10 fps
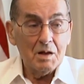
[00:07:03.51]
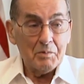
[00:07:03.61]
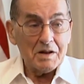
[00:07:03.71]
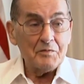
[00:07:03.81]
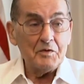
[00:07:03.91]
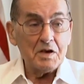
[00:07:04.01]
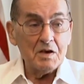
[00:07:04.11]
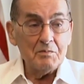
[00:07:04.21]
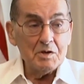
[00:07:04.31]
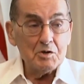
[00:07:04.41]
But if you
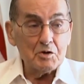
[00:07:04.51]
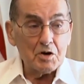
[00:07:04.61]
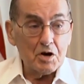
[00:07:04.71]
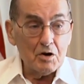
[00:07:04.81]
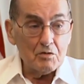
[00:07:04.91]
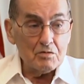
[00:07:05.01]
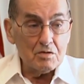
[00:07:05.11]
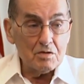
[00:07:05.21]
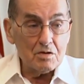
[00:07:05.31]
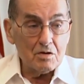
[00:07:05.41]
give me your
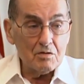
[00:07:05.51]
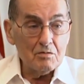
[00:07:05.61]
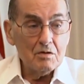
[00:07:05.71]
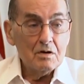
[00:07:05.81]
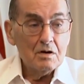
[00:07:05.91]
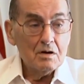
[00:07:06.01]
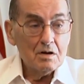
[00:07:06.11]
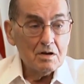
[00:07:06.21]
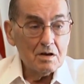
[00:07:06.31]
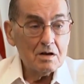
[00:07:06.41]
coat, you know,
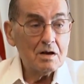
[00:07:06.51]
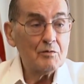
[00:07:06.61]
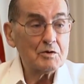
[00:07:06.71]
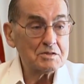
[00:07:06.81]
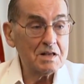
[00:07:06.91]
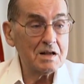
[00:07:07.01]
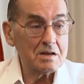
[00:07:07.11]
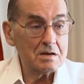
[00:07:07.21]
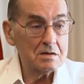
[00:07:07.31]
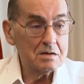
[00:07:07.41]
it was
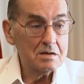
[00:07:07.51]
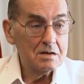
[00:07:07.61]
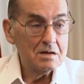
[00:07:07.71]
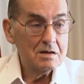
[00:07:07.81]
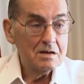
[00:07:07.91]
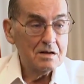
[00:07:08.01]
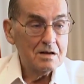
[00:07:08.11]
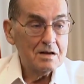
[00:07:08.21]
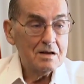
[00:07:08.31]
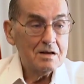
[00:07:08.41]
leather.
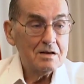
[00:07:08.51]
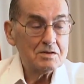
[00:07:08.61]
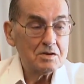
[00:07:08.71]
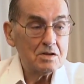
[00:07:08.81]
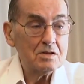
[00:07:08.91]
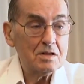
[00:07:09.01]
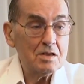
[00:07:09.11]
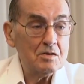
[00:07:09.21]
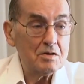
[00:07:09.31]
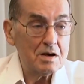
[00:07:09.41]
He said,
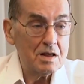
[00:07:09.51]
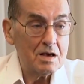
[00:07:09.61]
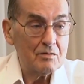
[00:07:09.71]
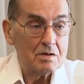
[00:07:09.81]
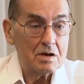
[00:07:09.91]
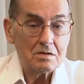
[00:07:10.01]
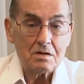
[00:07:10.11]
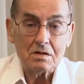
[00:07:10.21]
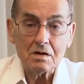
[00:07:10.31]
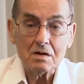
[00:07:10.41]
then you can have it. I
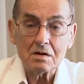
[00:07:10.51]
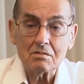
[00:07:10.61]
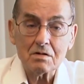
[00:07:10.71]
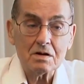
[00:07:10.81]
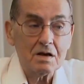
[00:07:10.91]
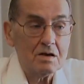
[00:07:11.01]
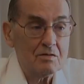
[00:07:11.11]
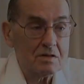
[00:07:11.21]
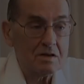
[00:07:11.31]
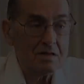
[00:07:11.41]
said, here, you can have
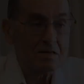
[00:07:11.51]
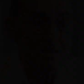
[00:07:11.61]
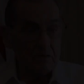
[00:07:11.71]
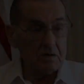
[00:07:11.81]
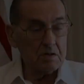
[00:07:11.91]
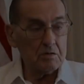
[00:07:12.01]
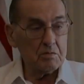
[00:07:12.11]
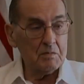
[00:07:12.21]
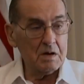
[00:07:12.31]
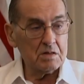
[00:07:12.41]
it. And we took
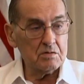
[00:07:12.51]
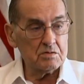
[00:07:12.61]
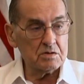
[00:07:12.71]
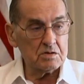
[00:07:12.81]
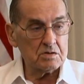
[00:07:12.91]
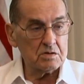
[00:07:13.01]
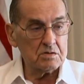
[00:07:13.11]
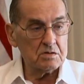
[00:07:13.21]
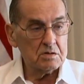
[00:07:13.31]
my 2 sisters.